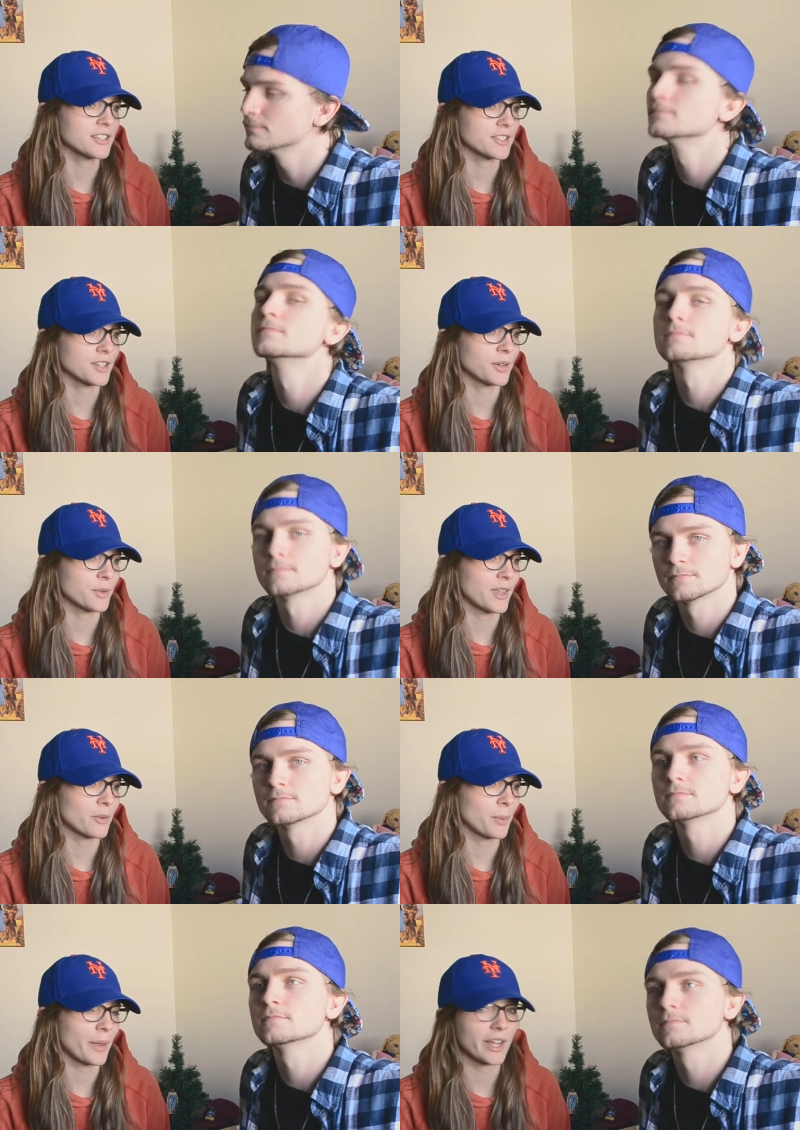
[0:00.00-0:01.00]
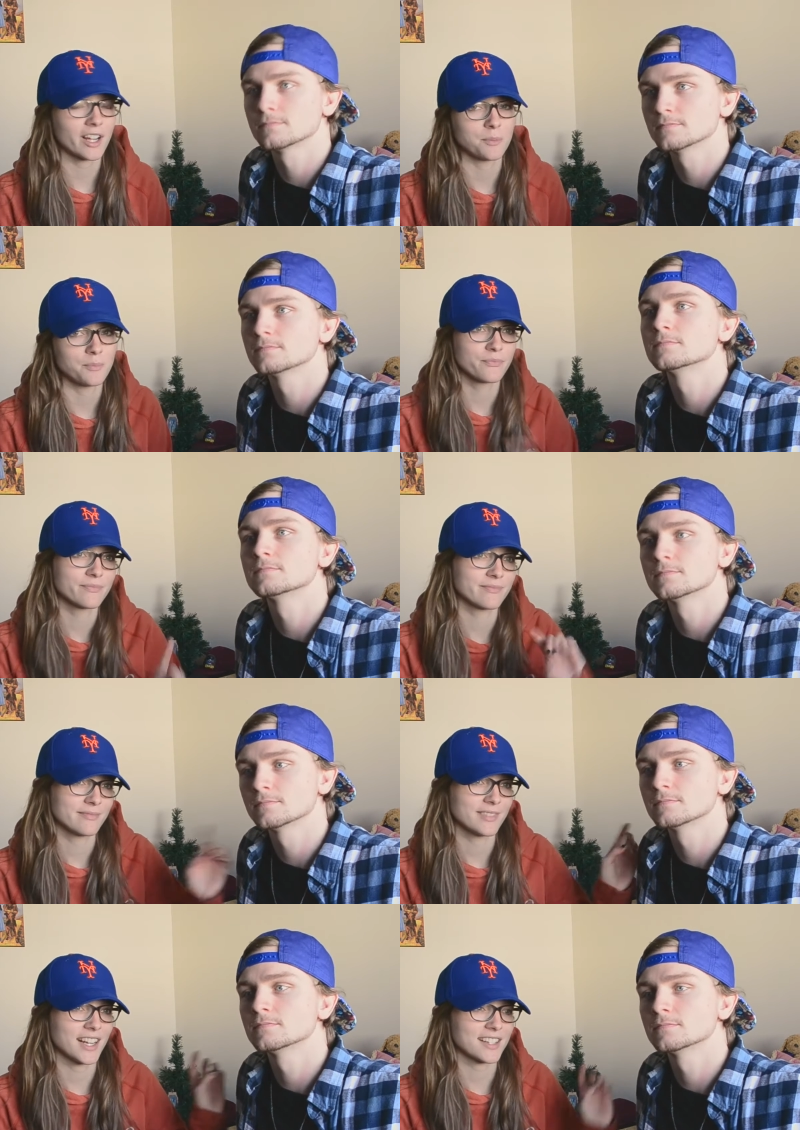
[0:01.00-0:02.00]
Speaker 1: So that'll probably come
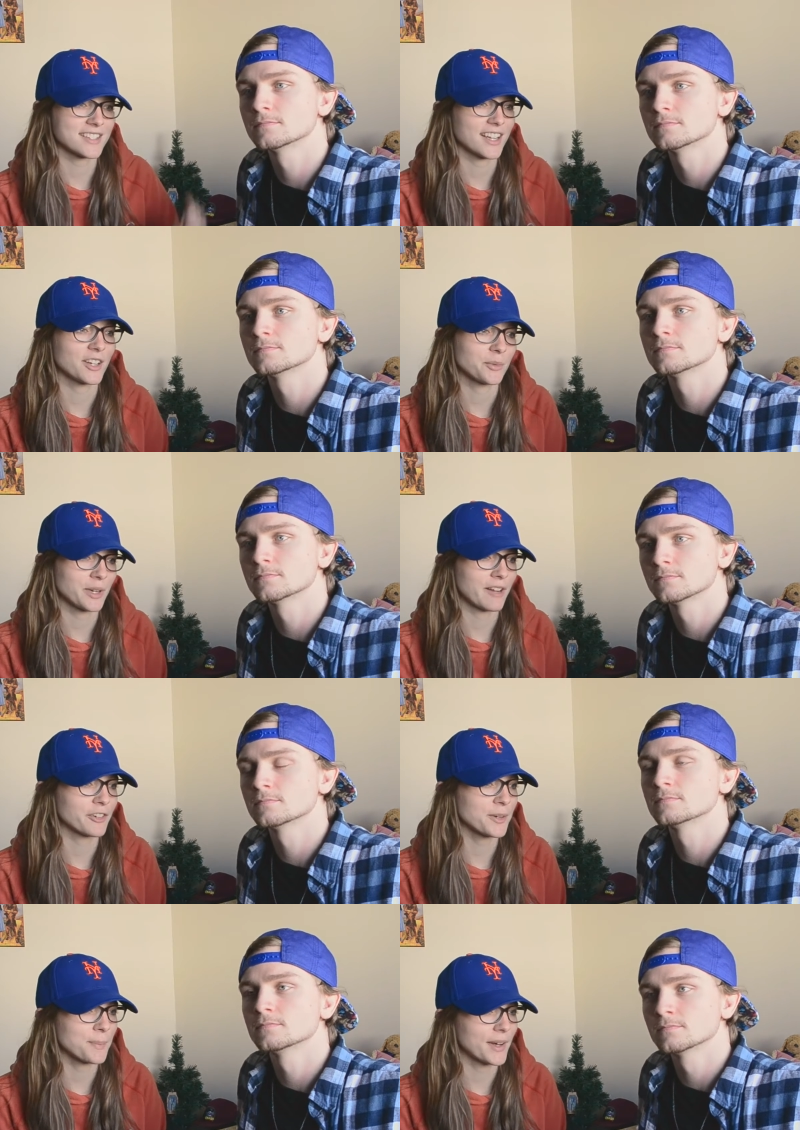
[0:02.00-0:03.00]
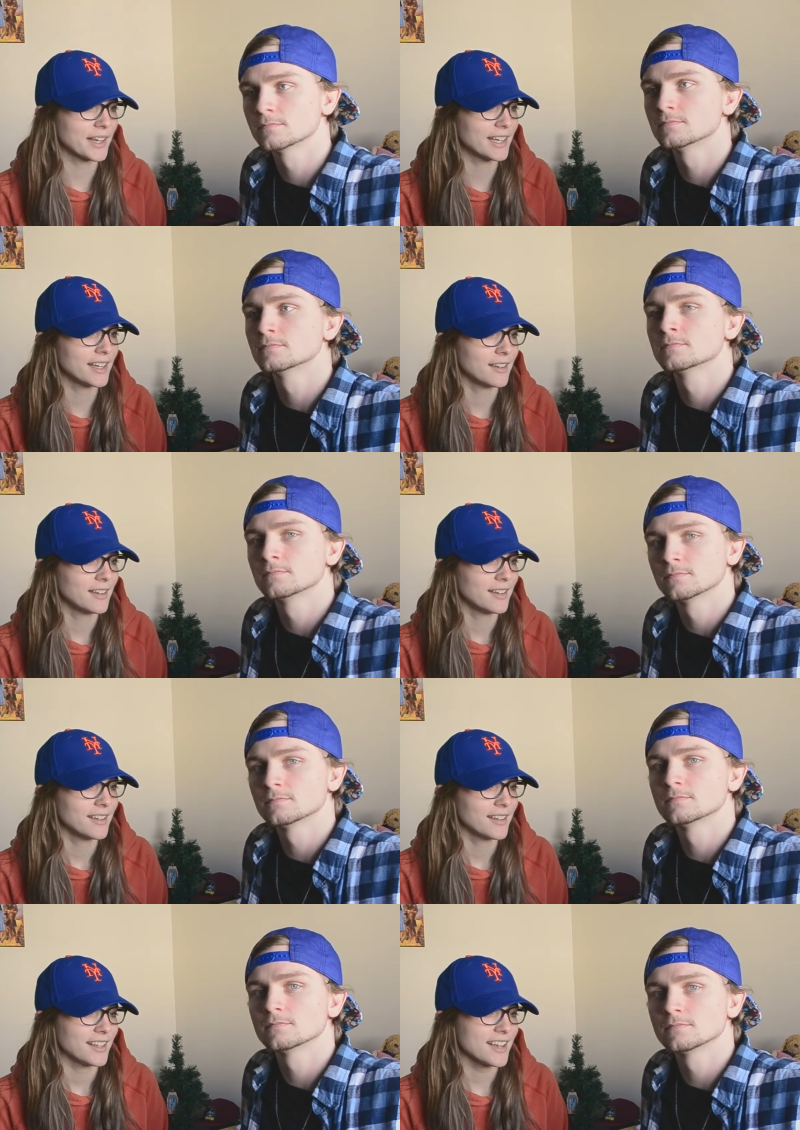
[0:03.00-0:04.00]
the next day or whatever. But
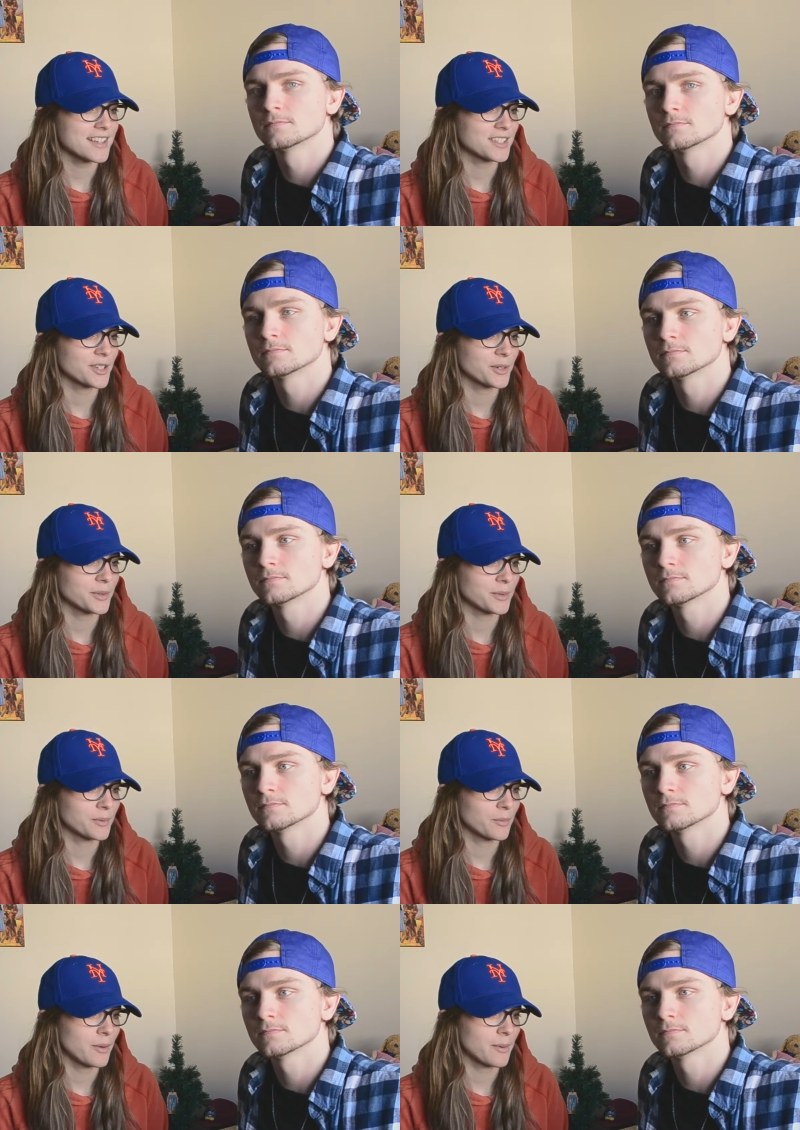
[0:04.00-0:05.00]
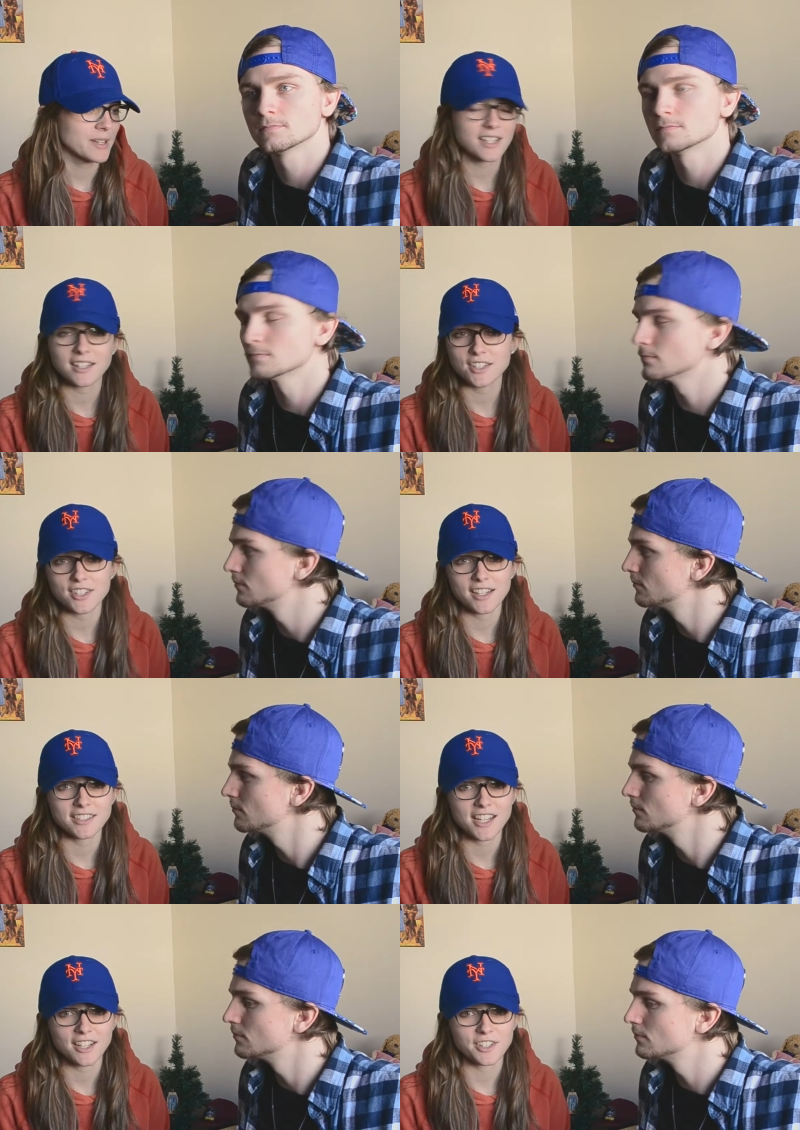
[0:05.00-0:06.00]
yeah, so we're basically just gonna
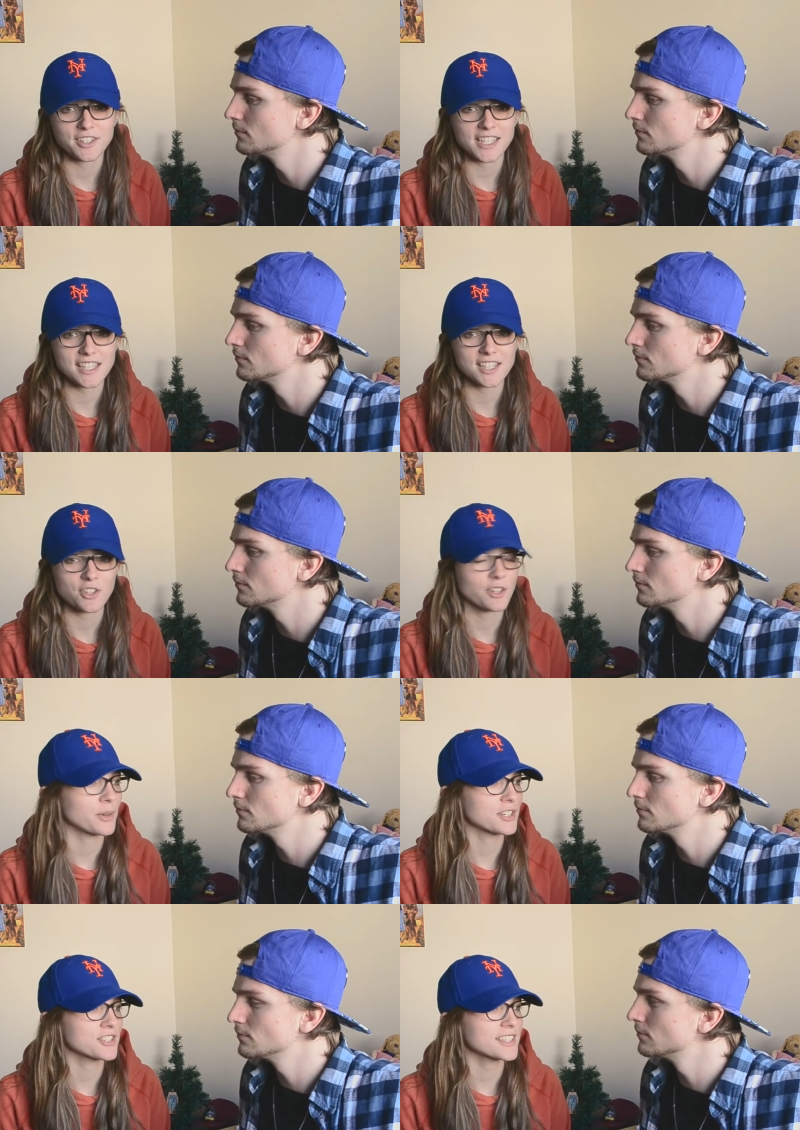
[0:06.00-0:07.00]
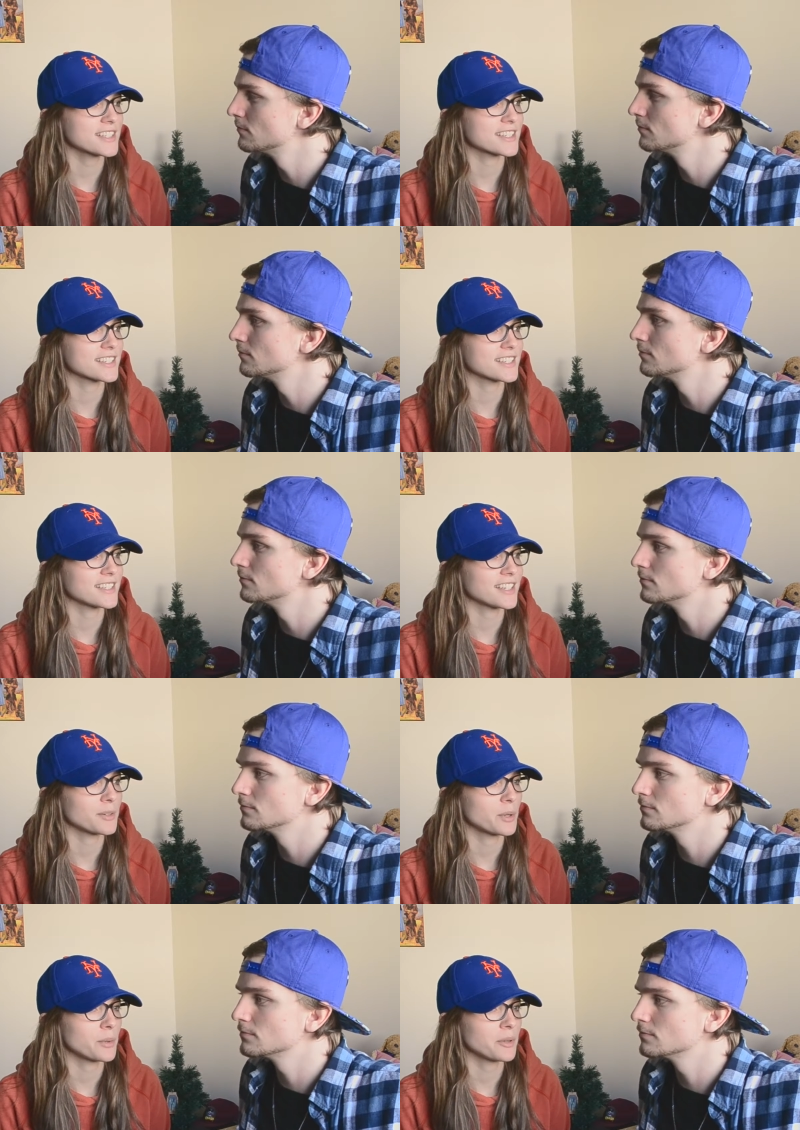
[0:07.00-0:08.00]
take turns asking each other questions to see how
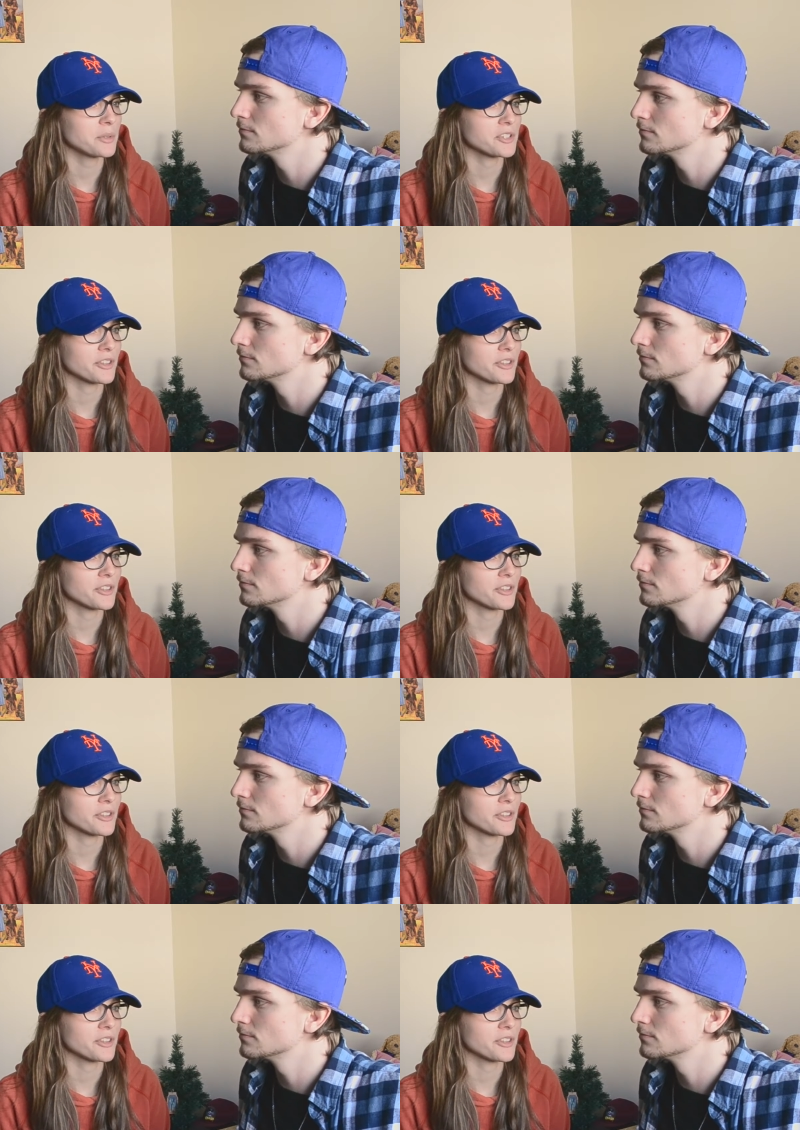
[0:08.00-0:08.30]
well we know each